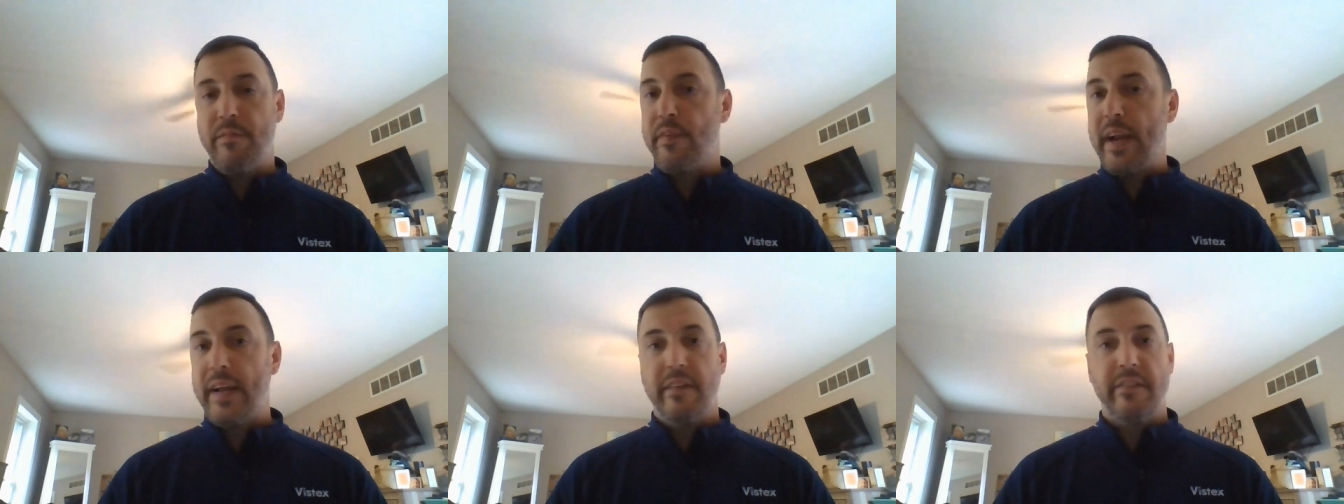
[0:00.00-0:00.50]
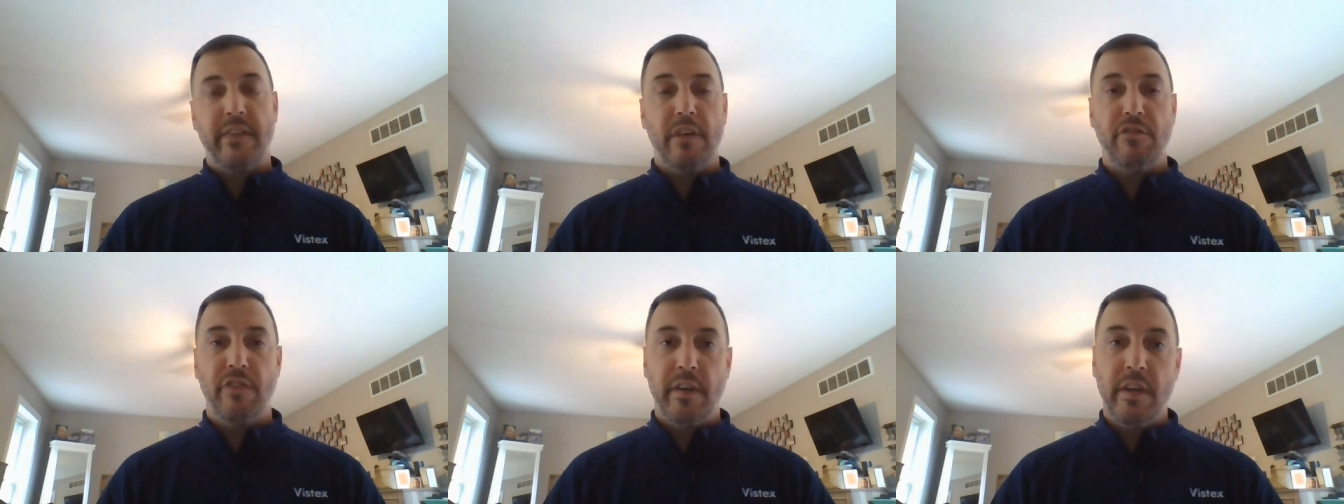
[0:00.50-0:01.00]
frank
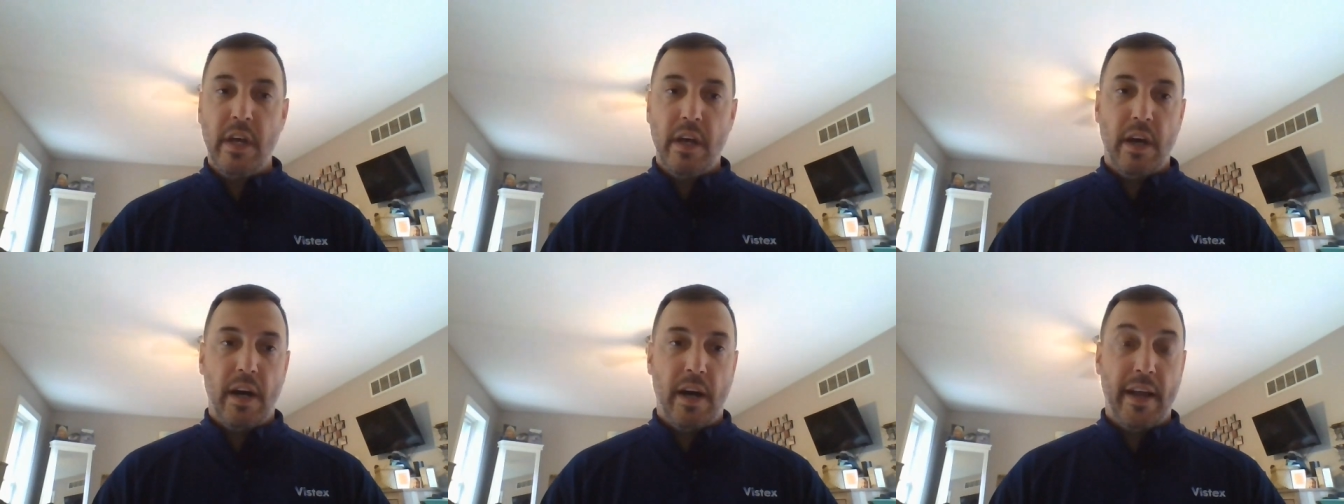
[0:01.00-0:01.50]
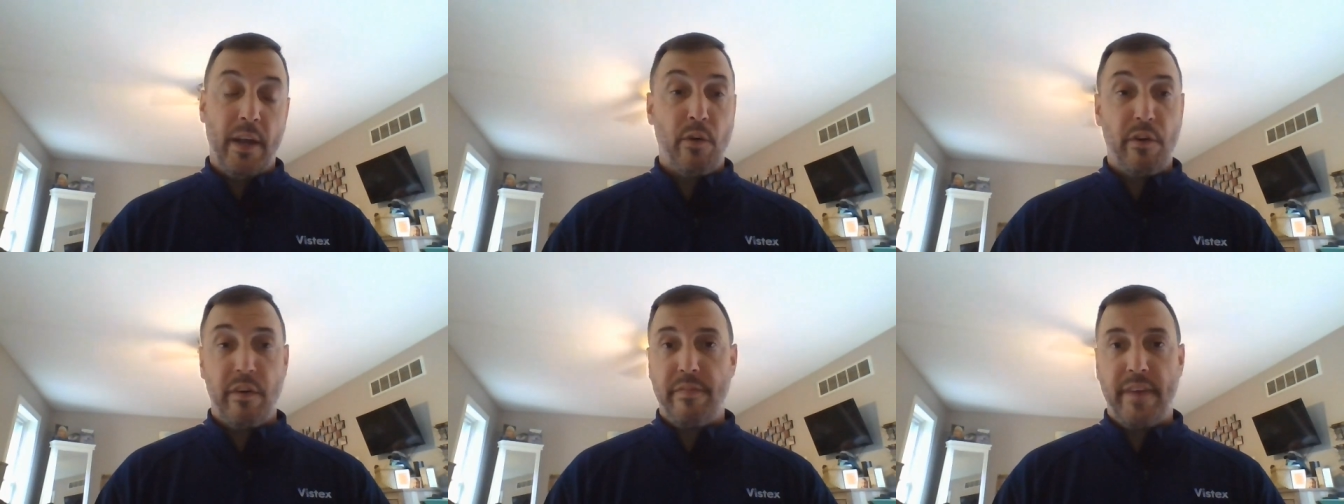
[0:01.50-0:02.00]
discussion uh, in
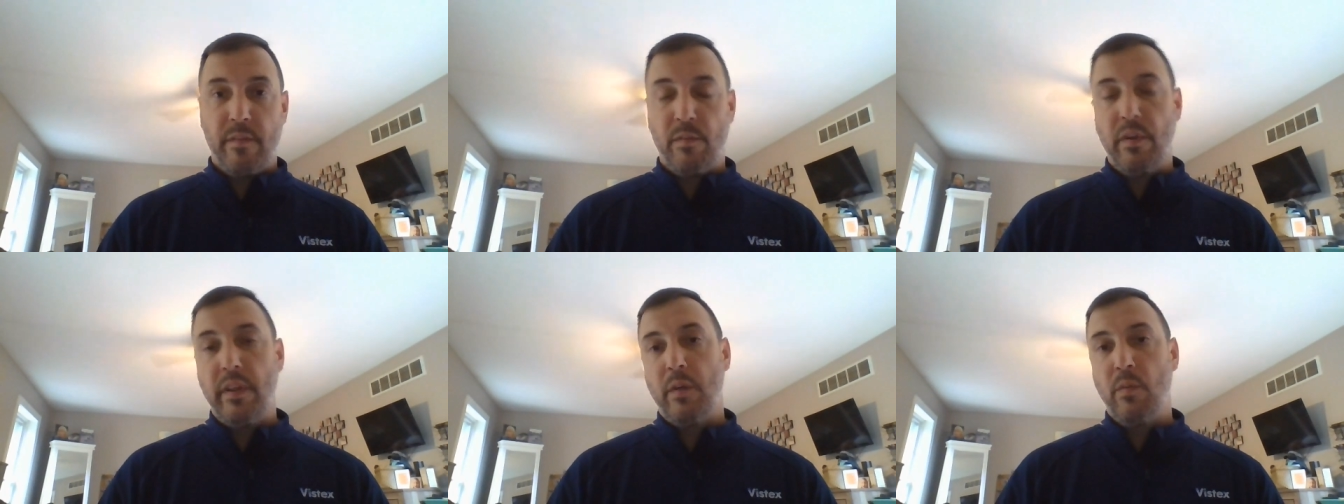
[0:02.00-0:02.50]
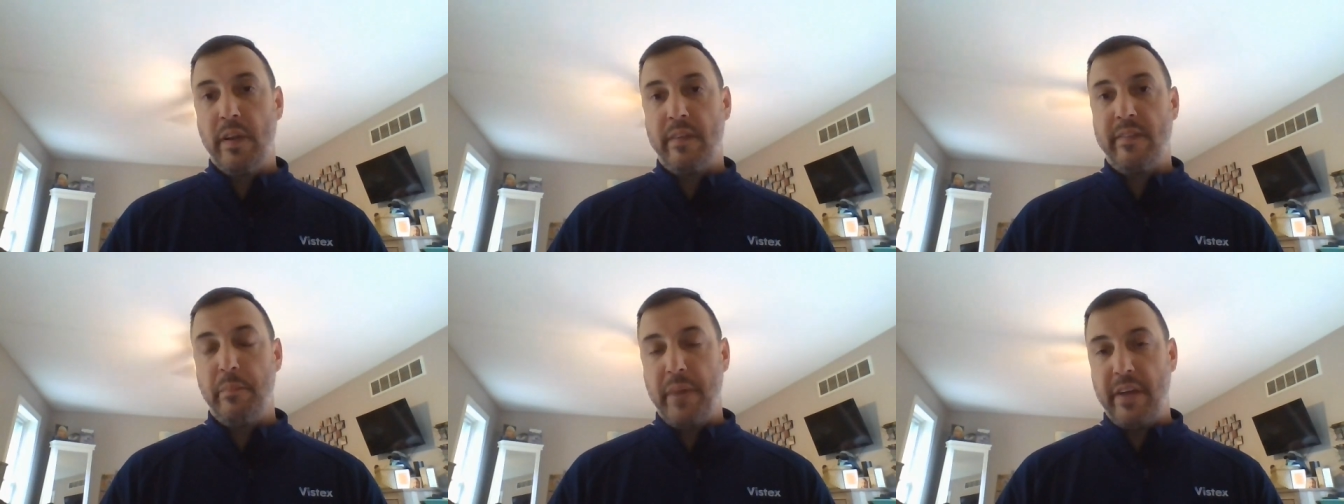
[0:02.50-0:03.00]
order to find really
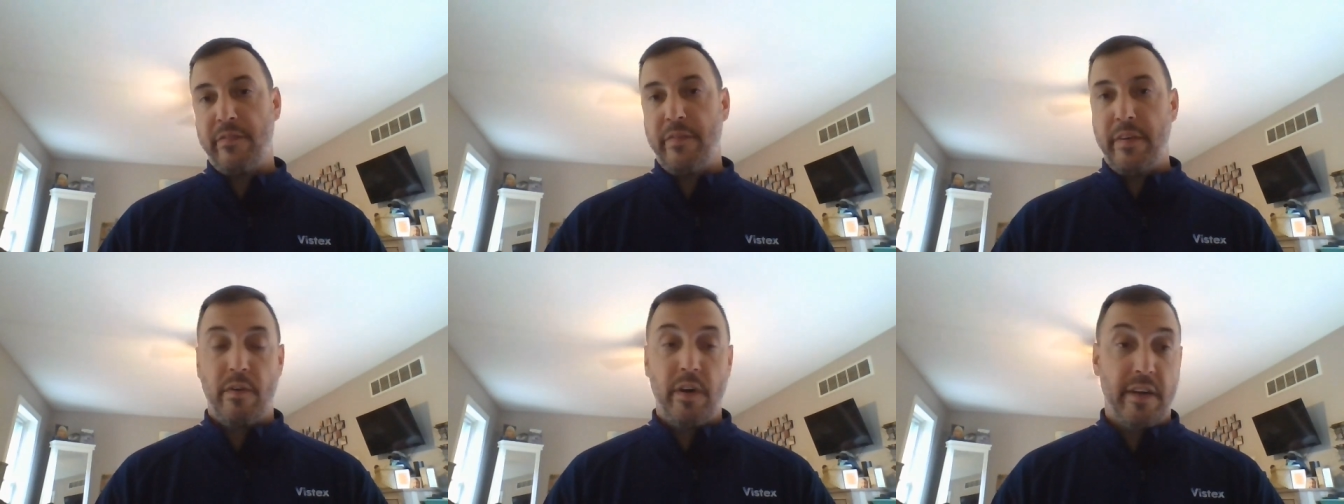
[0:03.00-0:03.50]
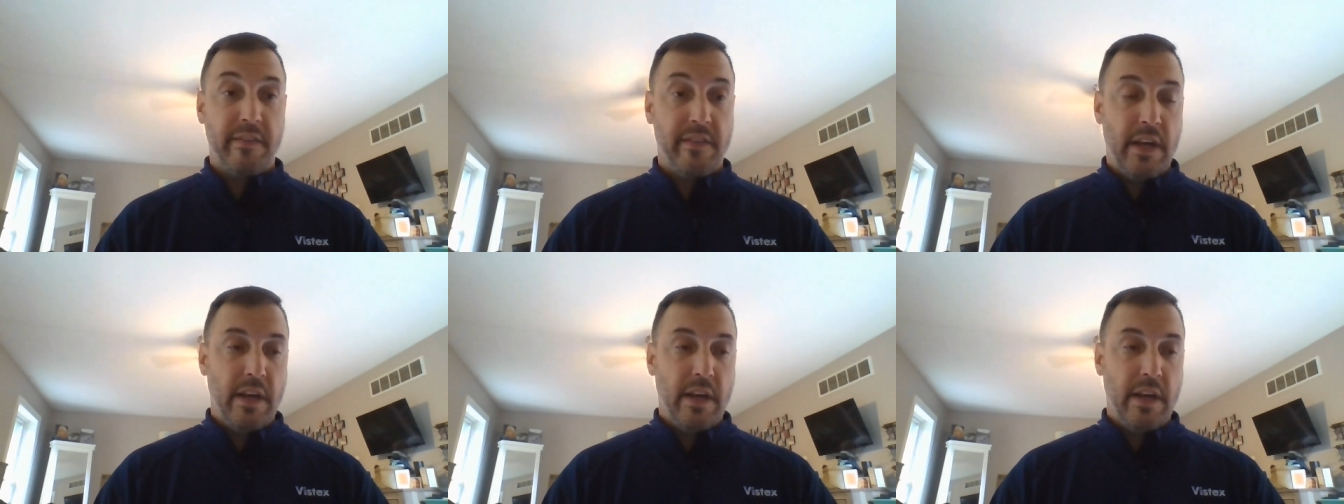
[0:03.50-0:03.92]
what's the best fit for us